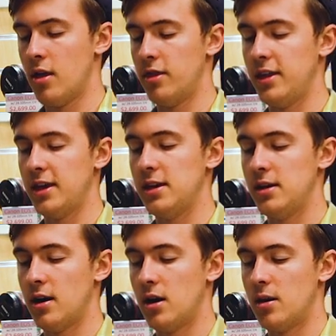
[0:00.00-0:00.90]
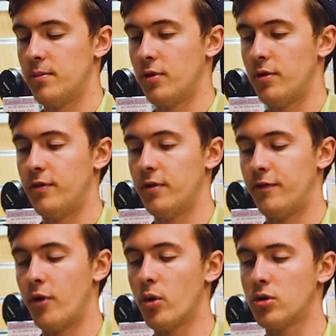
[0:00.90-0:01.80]
the um,
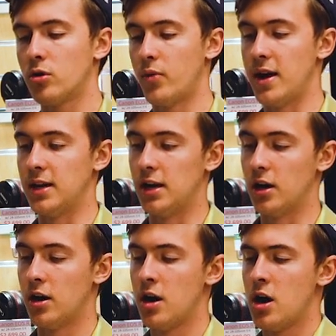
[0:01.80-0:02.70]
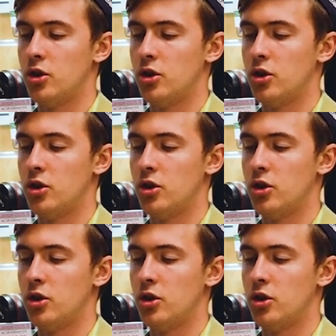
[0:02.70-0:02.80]
focal ring here,